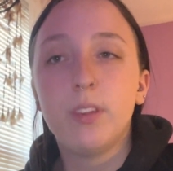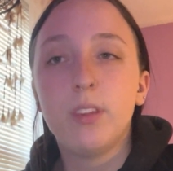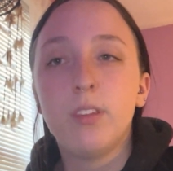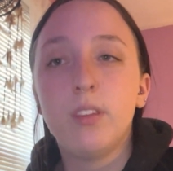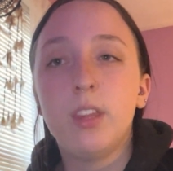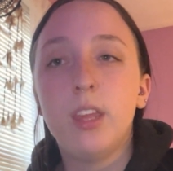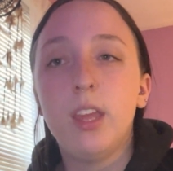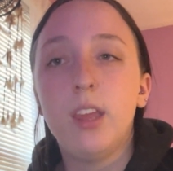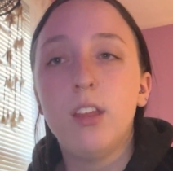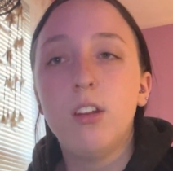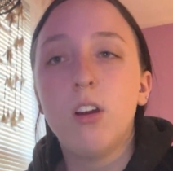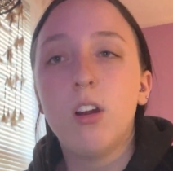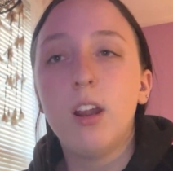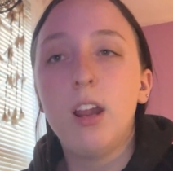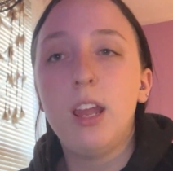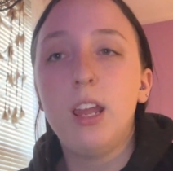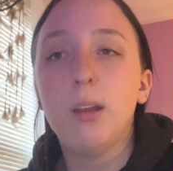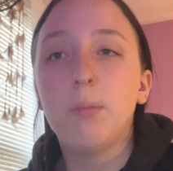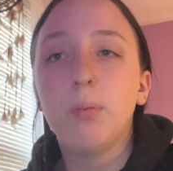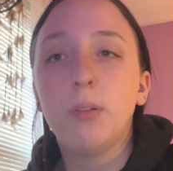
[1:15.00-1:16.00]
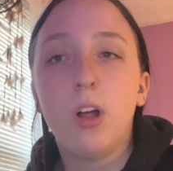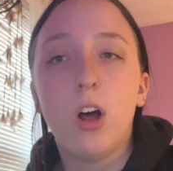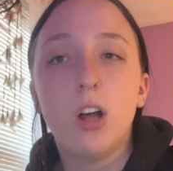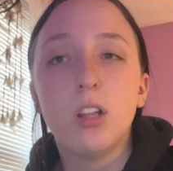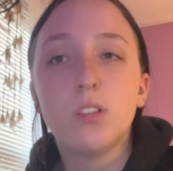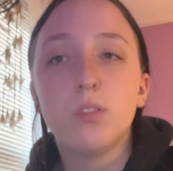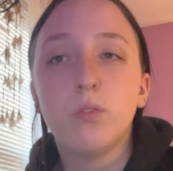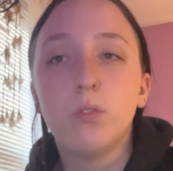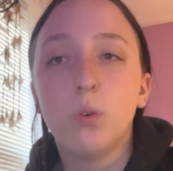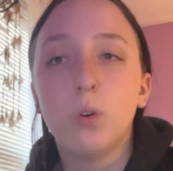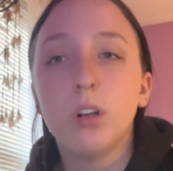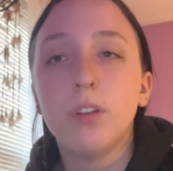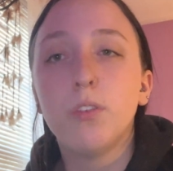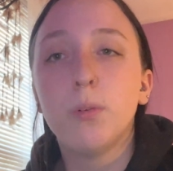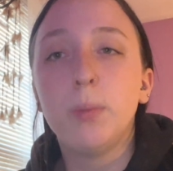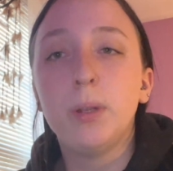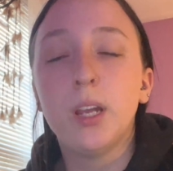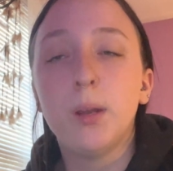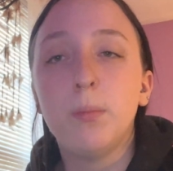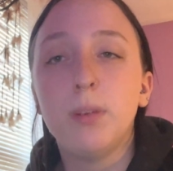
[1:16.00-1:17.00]
The NRA applauds Florida for
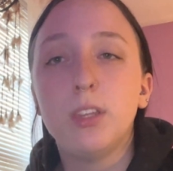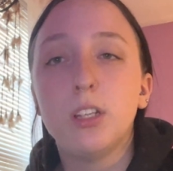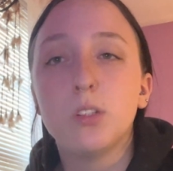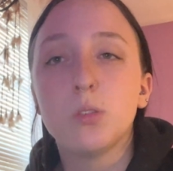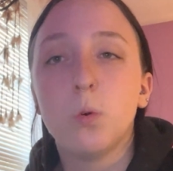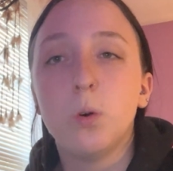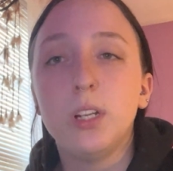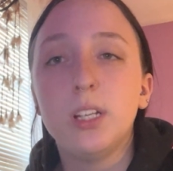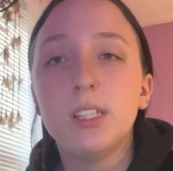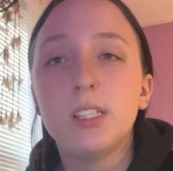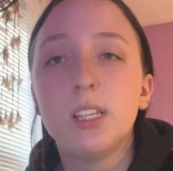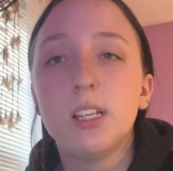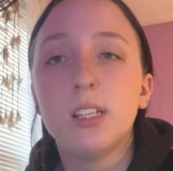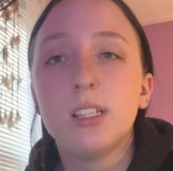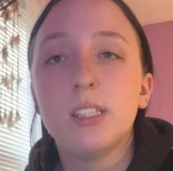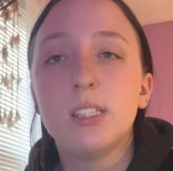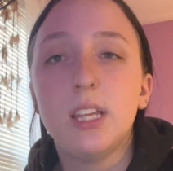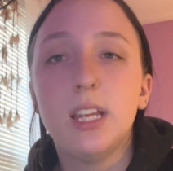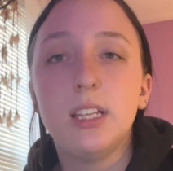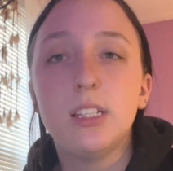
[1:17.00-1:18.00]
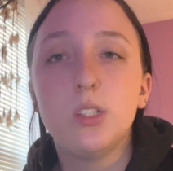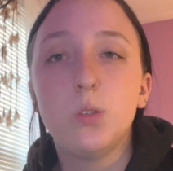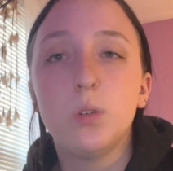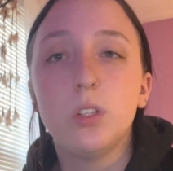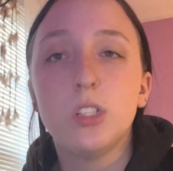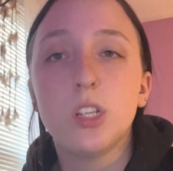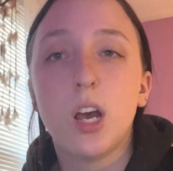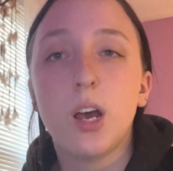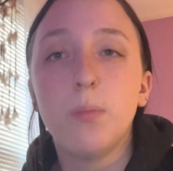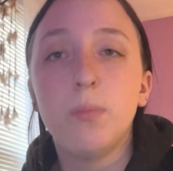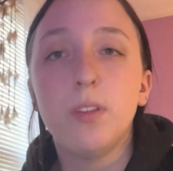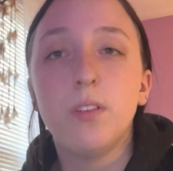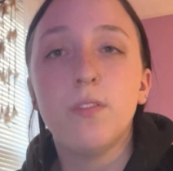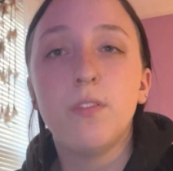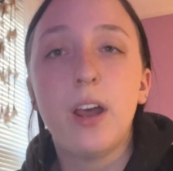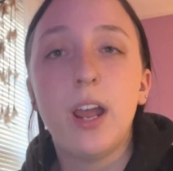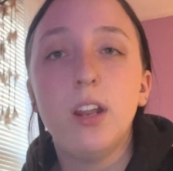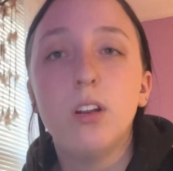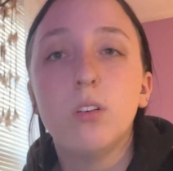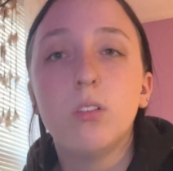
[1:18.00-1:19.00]
becoming the 26th state to adopt the
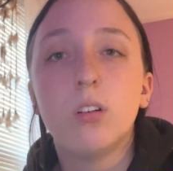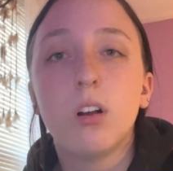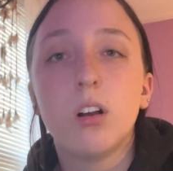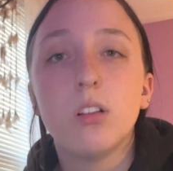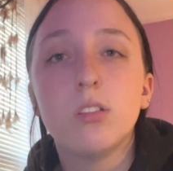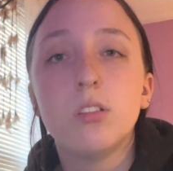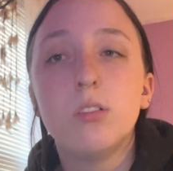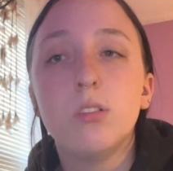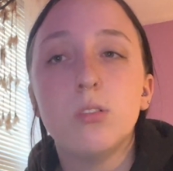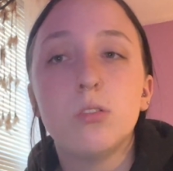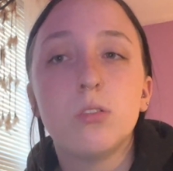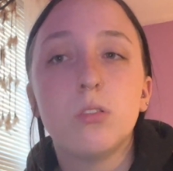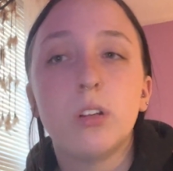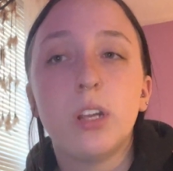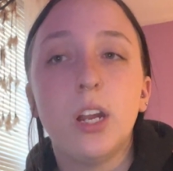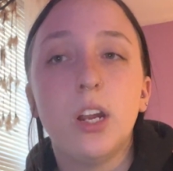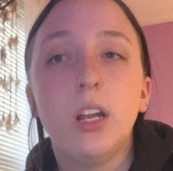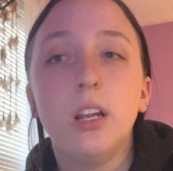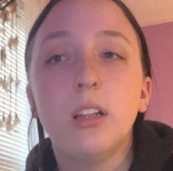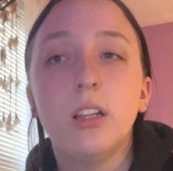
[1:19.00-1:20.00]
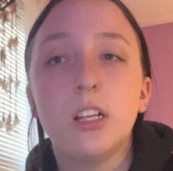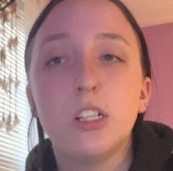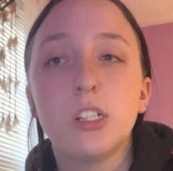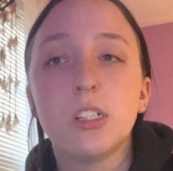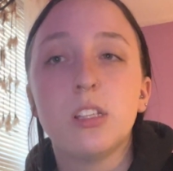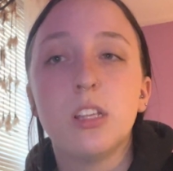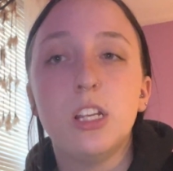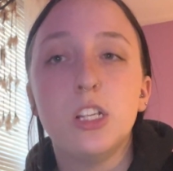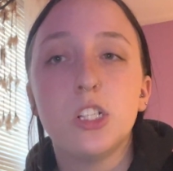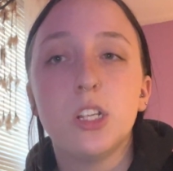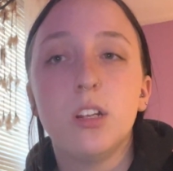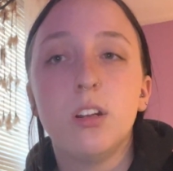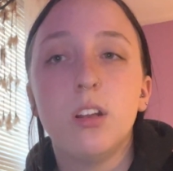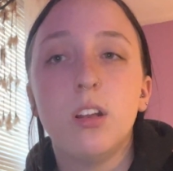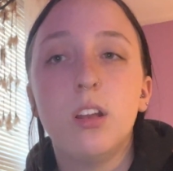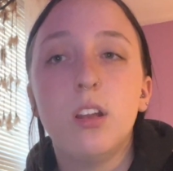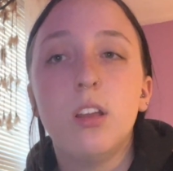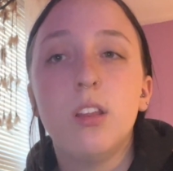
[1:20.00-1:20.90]
vital constitutional carry legislation.